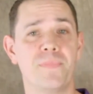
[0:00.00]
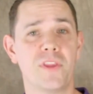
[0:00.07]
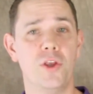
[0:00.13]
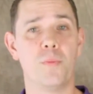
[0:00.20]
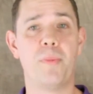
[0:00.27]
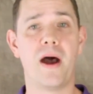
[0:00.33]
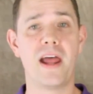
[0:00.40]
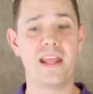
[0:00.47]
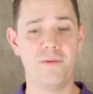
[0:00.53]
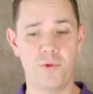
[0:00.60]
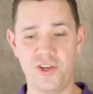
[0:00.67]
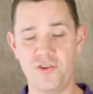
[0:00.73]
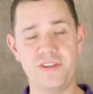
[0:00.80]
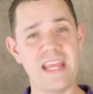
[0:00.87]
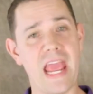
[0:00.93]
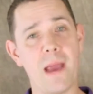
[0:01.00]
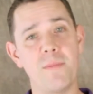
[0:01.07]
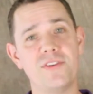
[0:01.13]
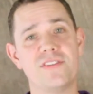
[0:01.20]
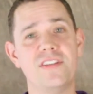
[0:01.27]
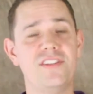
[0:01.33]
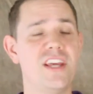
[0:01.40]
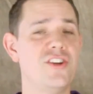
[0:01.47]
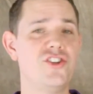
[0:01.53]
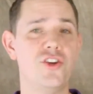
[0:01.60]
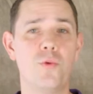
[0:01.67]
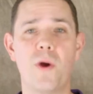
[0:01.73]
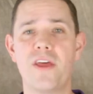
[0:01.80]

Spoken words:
Your body, when you damage the tissue,